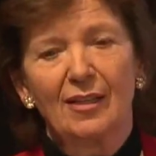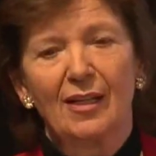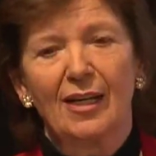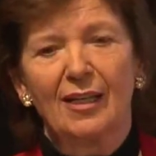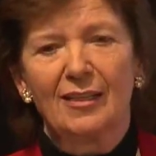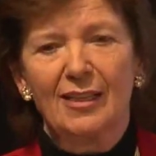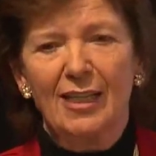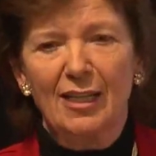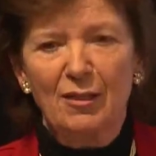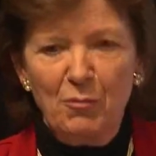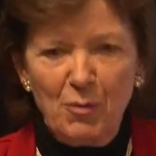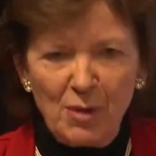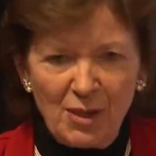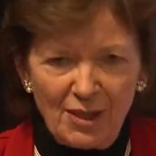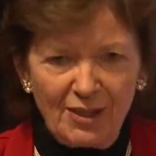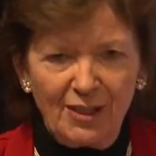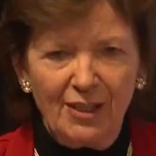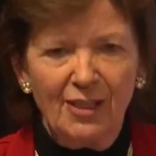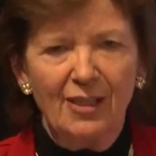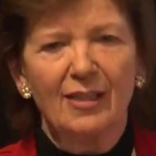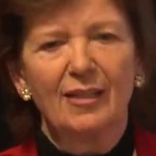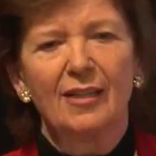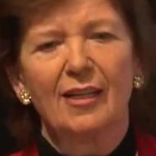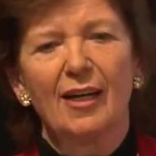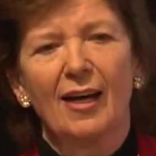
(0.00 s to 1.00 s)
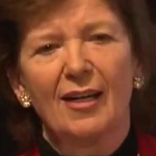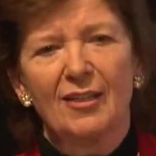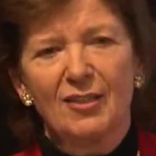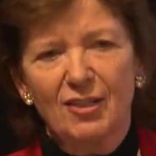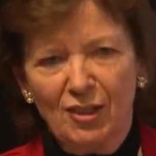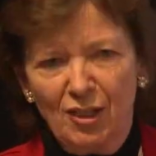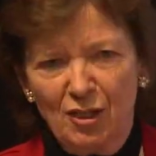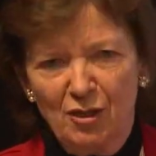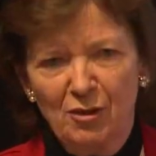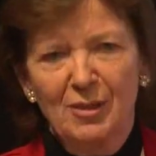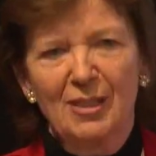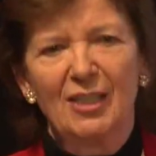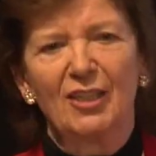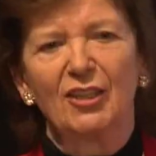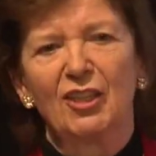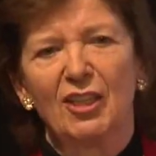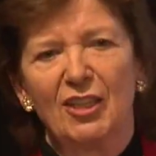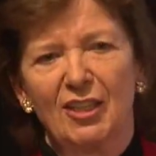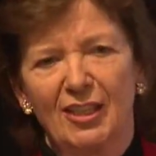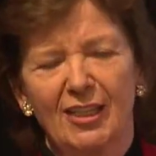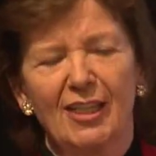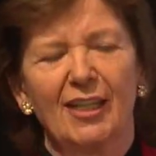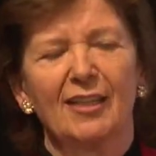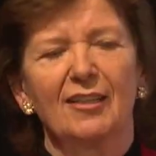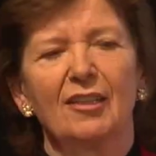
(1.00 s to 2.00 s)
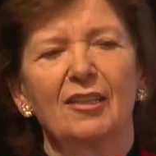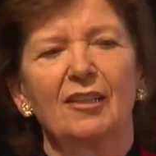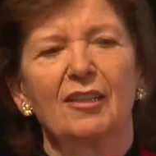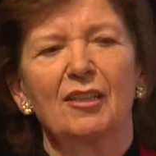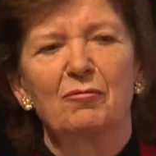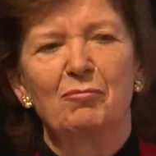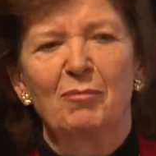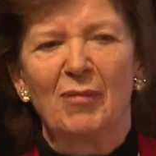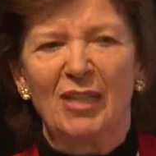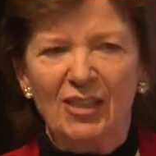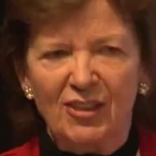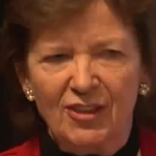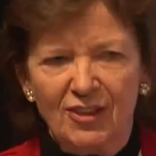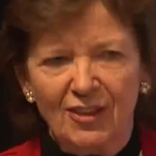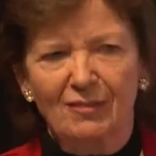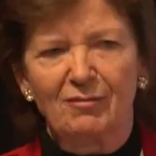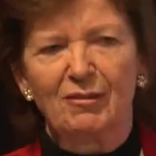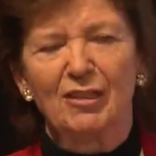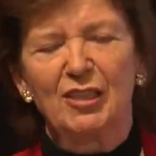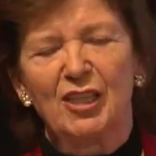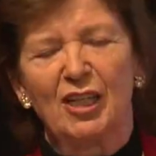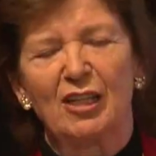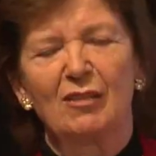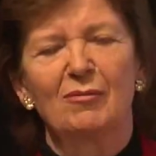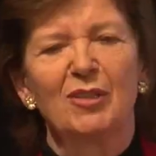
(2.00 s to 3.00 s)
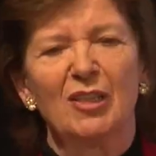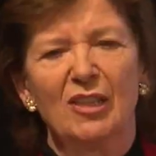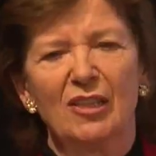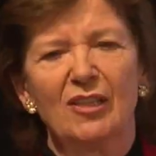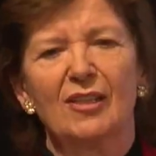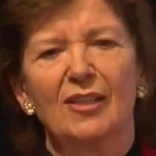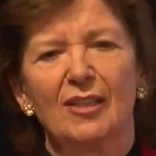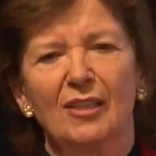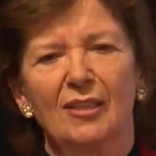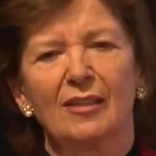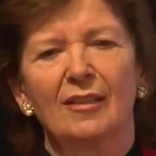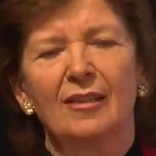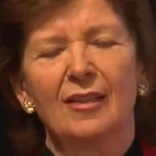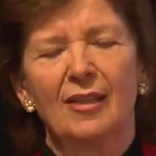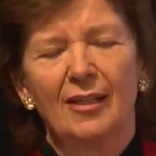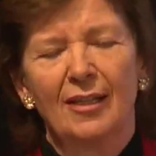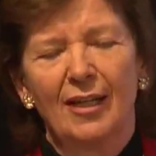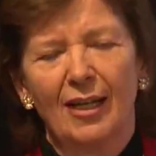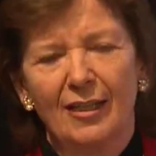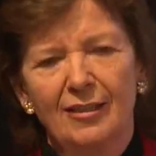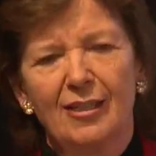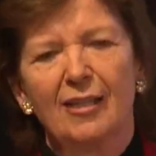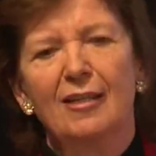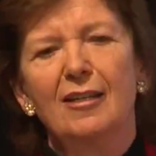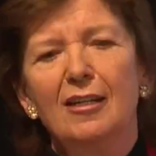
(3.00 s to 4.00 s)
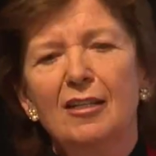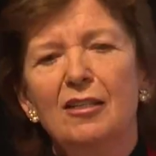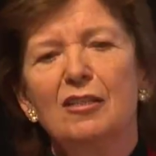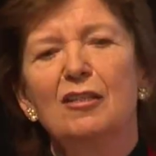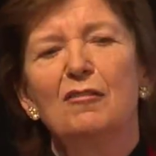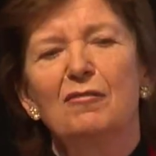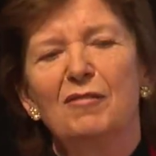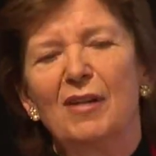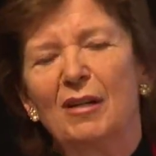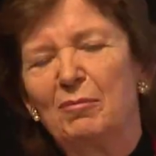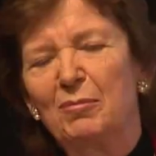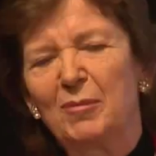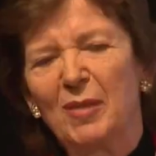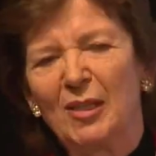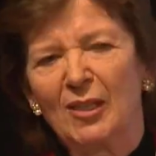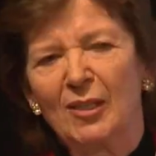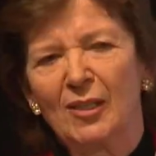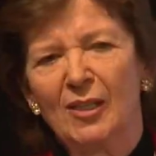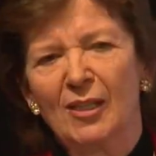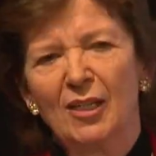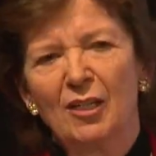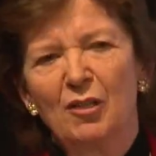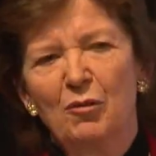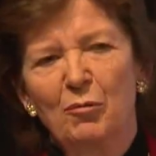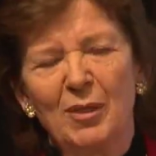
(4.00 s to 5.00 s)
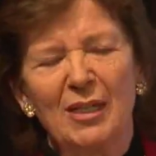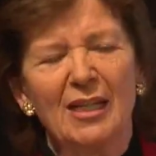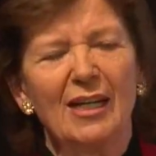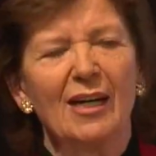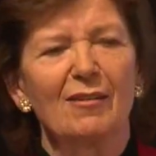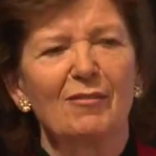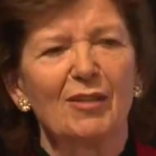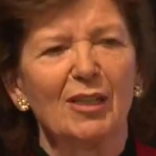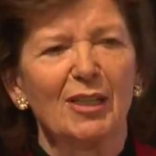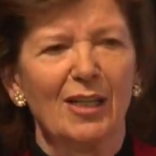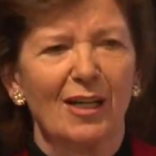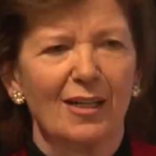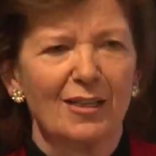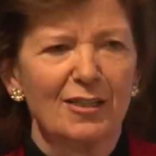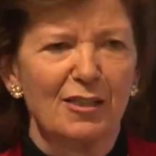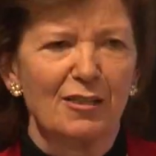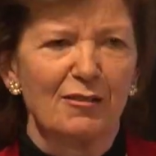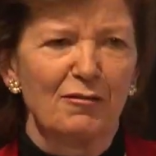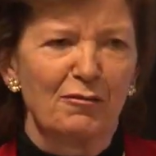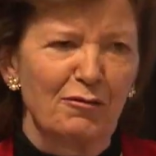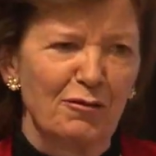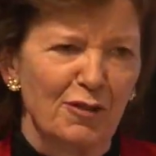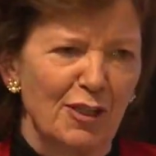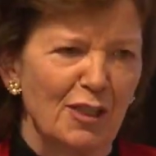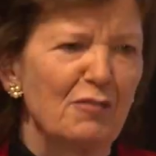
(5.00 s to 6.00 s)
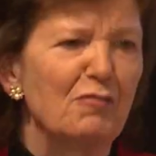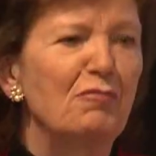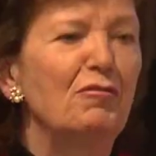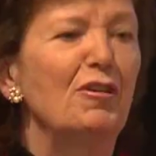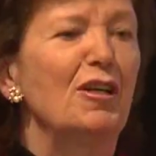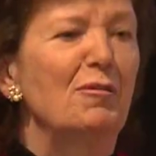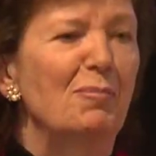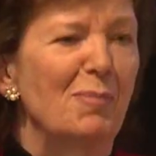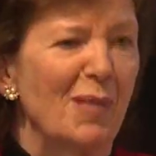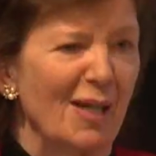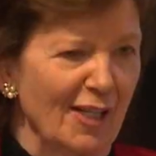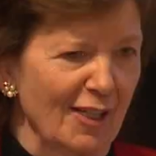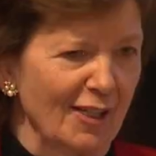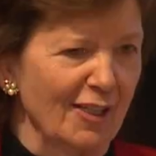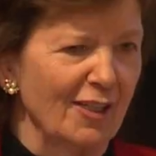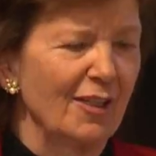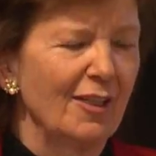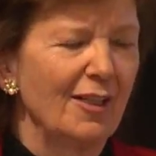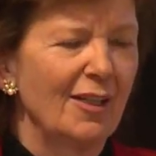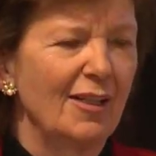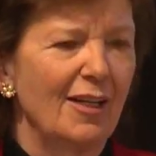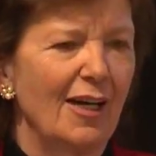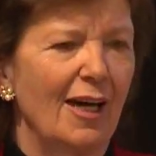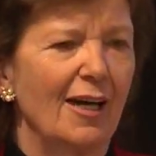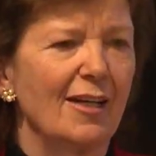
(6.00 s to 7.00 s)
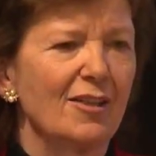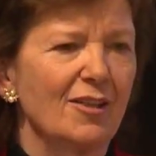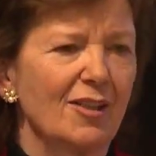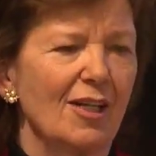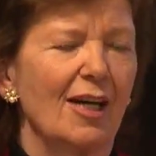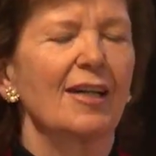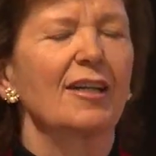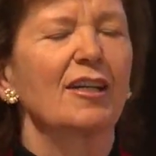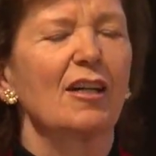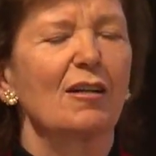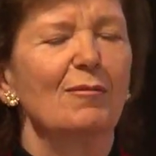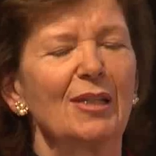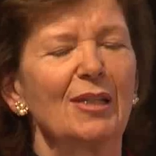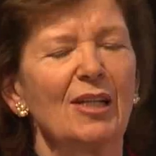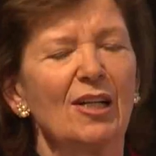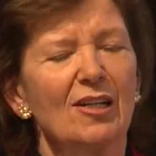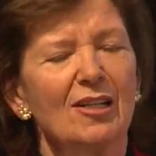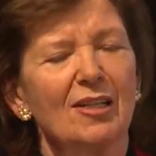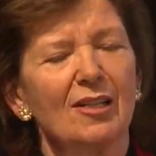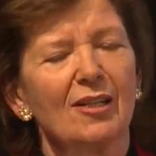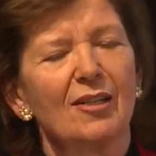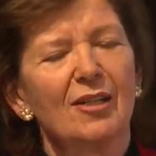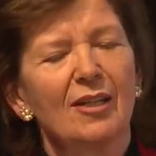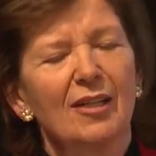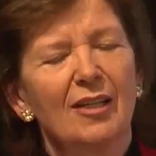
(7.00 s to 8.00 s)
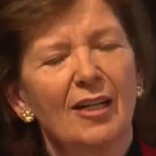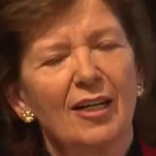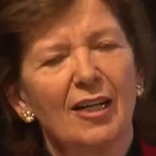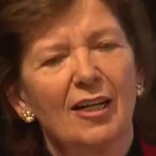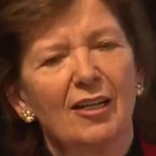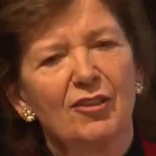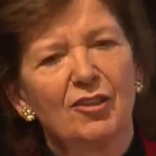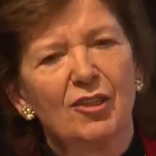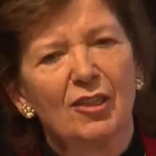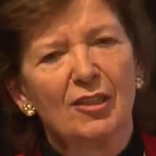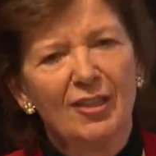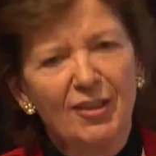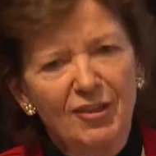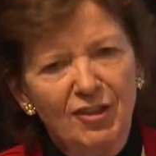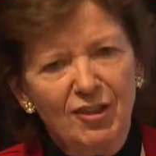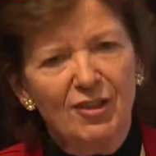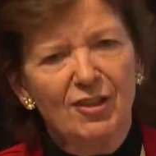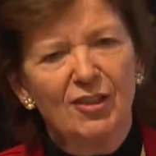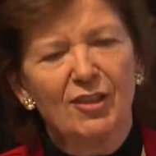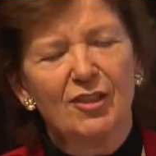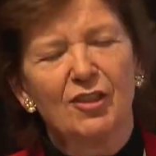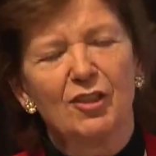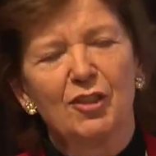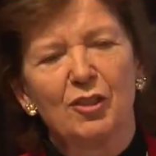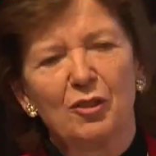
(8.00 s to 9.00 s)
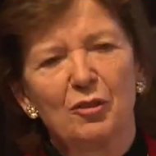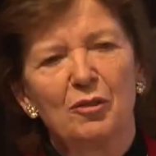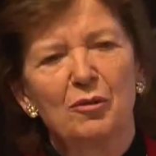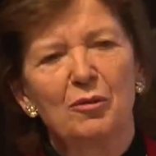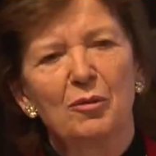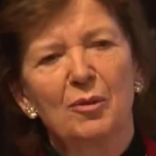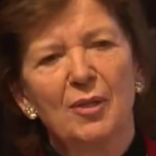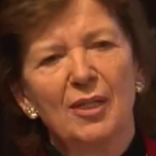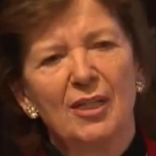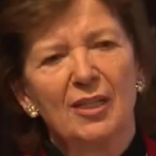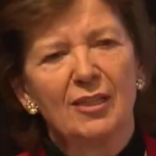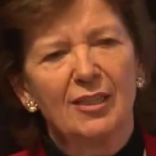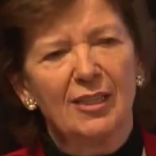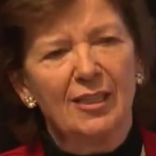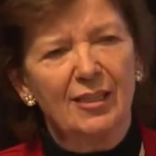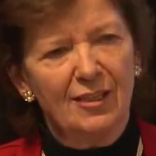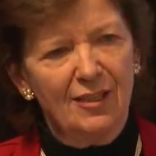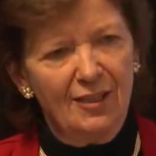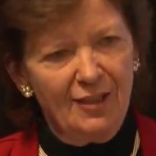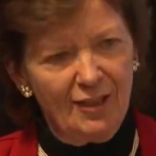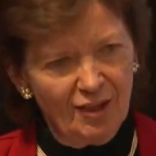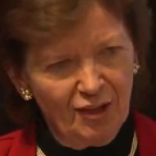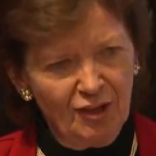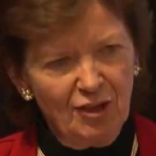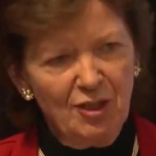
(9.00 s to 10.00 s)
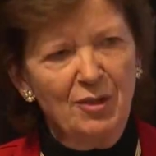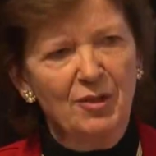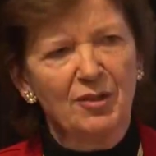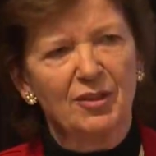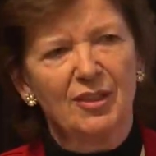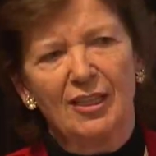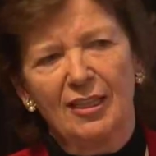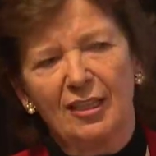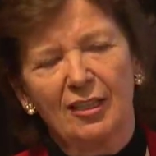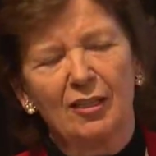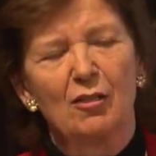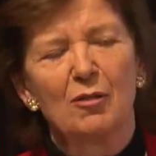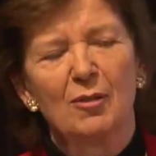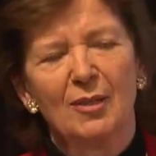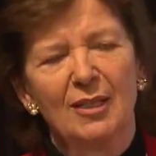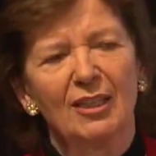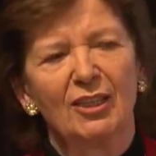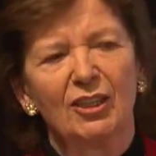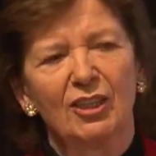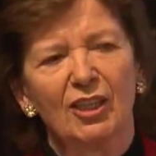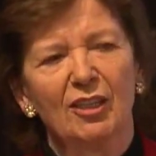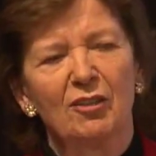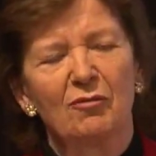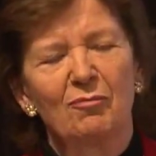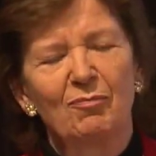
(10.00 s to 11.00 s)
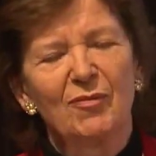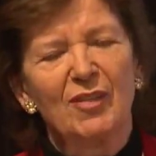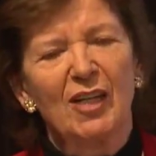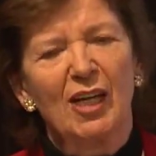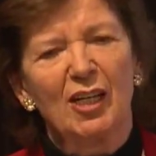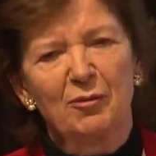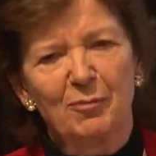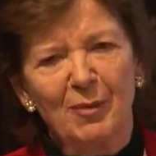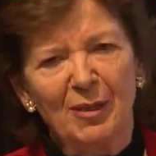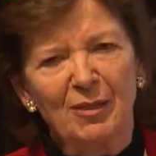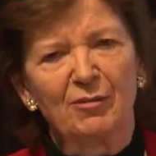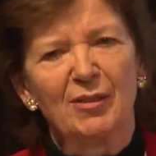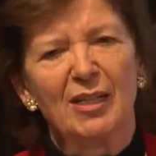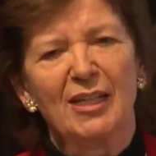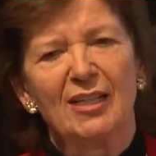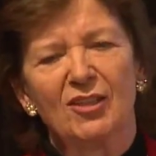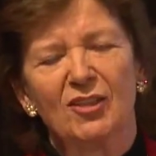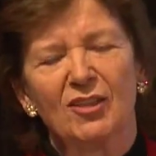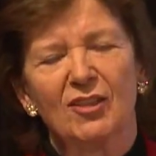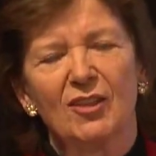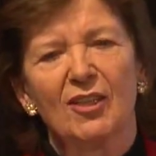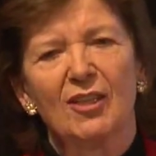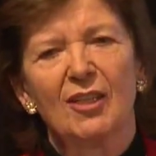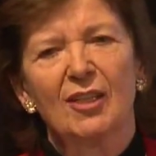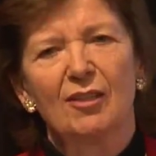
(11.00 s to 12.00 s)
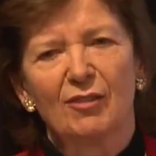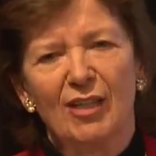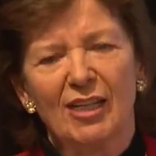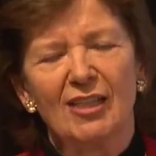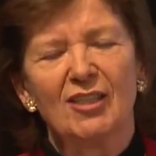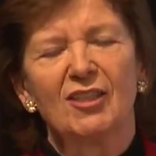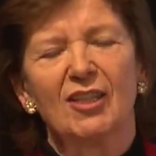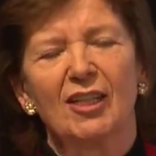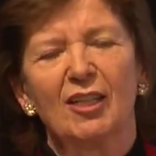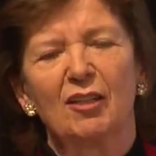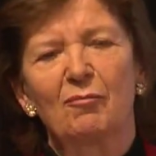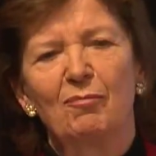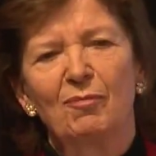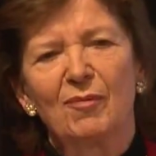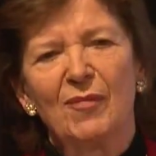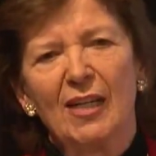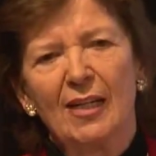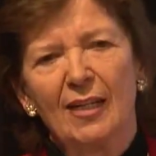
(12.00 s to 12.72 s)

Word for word: and they work as a coalition together, meet several times a year, and then in November we have a kind of feedback, and I along uh, to listen to the issues that the coalition has been raised, raising.